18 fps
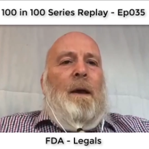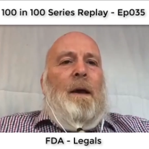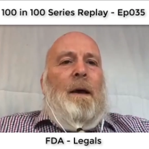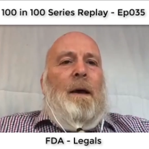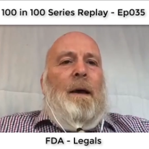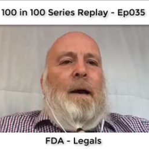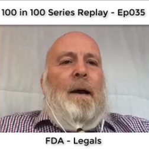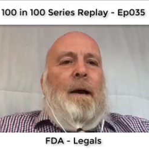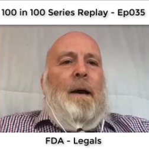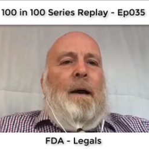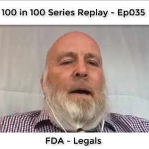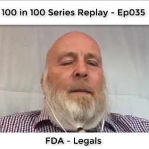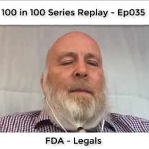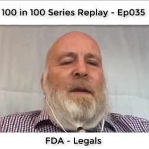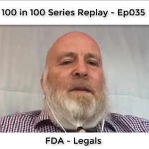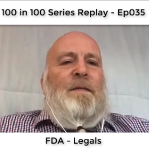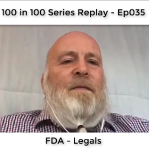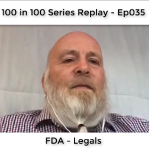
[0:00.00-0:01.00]

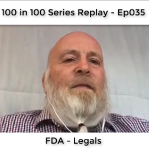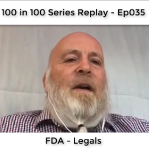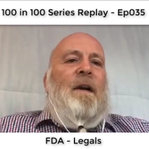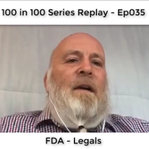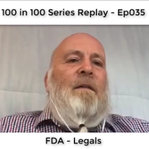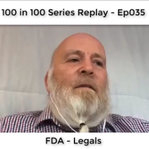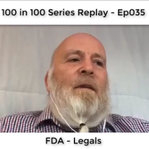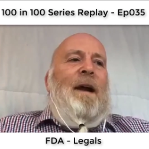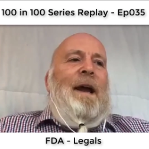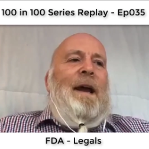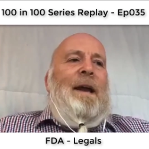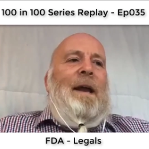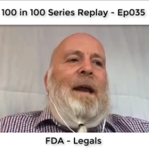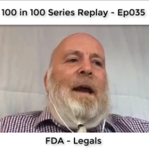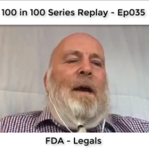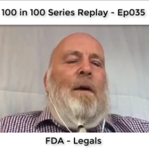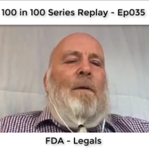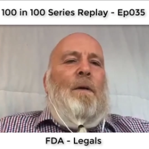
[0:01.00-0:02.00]
It's very rare
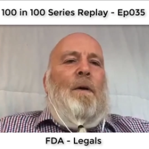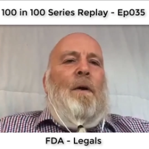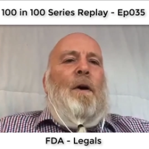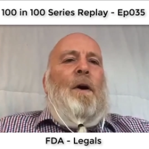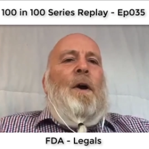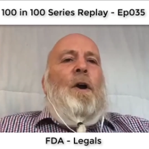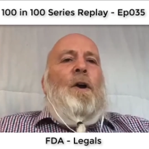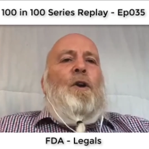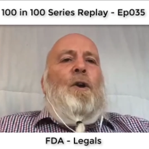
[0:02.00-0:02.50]
now that